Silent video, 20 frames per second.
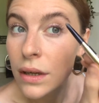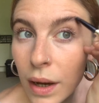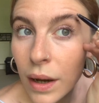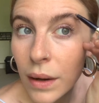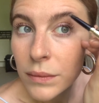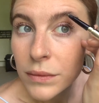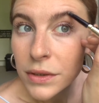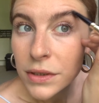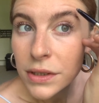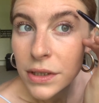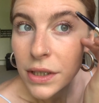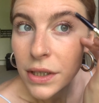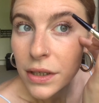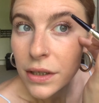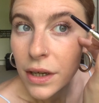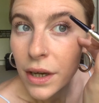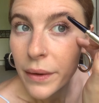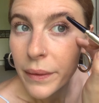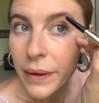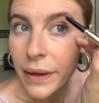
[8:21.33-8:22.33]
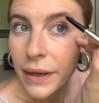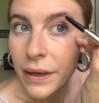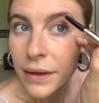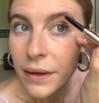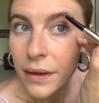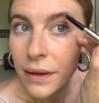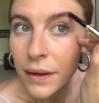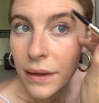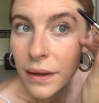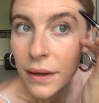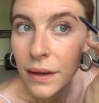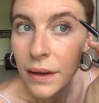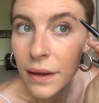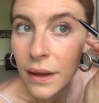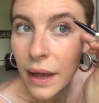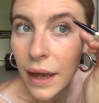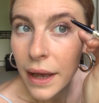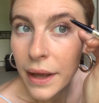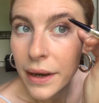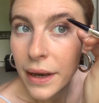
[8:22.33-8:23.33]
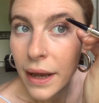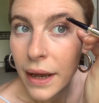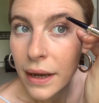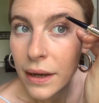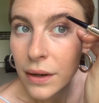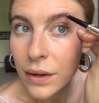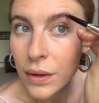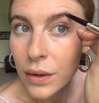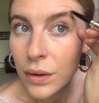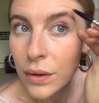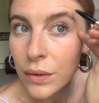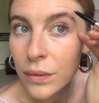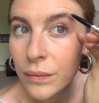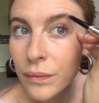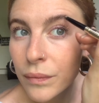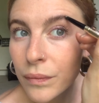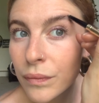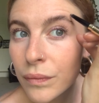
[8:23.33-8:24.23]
I'm just going to go in at an angle